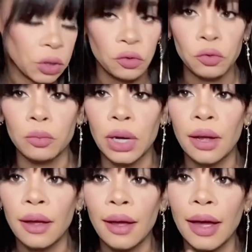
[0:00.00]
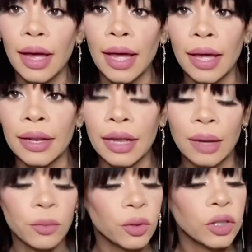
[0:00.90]
room, and
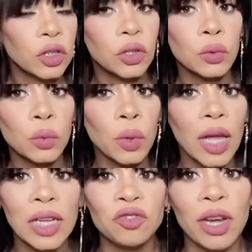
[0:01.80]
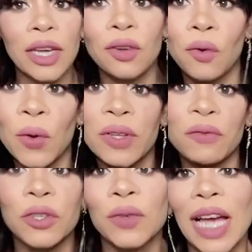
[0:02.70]
I'm gonna do a try on haul for
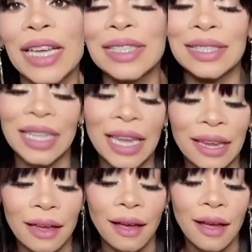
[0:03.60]
you guys today.